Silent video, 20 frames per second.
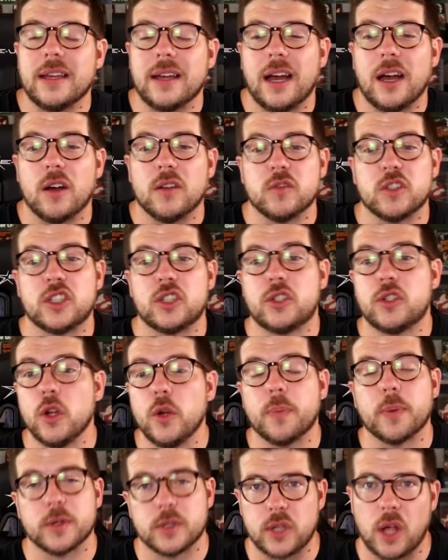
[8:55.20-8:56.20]
a
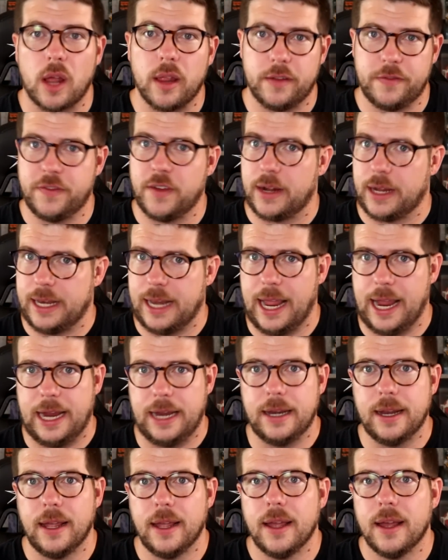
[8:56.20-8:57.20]
super solid fucking
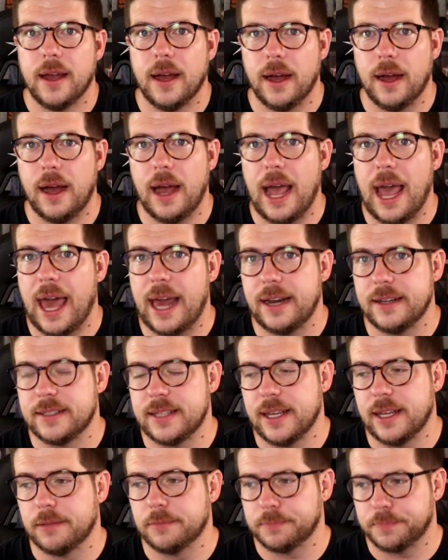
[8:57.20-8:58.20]
8 out of
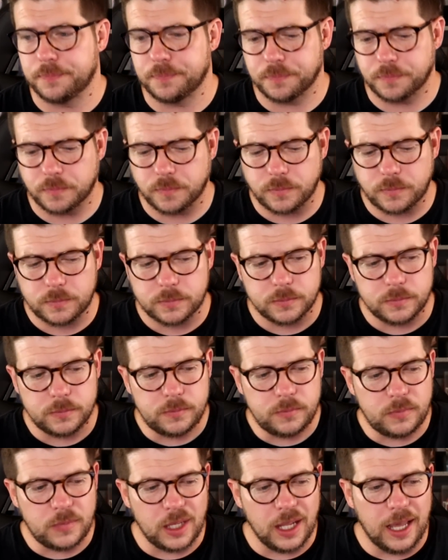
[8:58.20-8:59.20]
10.
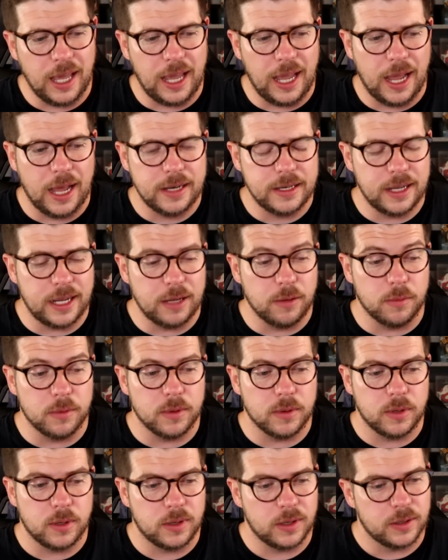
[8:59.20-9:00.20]
And
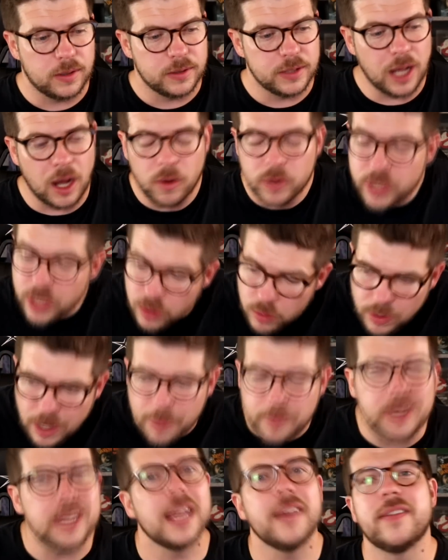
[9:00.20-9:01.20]
no, you know what?
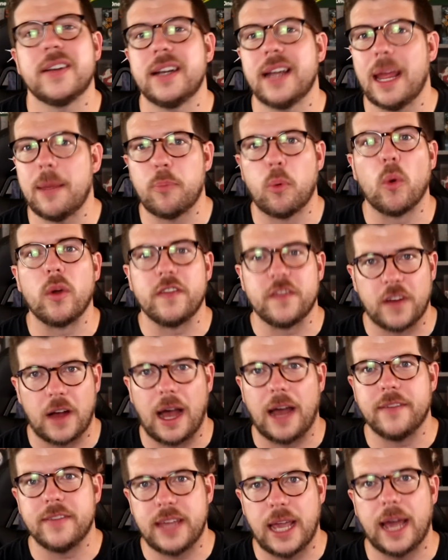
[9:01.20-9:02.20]
I'm going to give it an
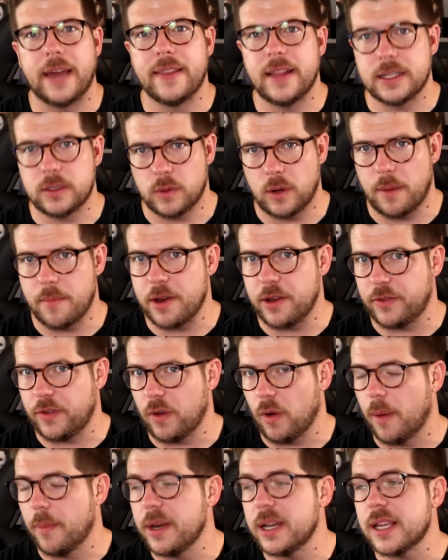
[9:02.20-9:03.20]
8.5. Yeah, that's what I'm going to
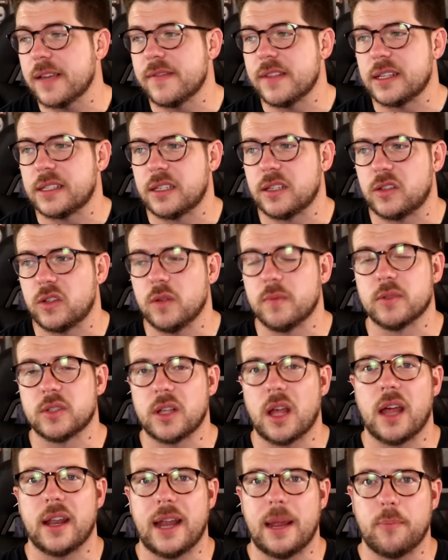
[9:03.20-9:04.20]
do. I'm going to give this a super
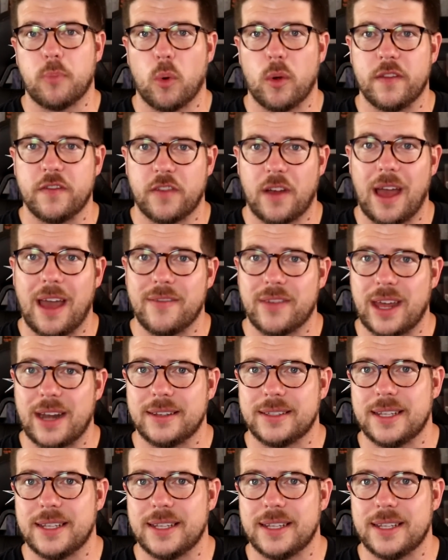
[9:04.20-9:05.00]
solid 8.5 out of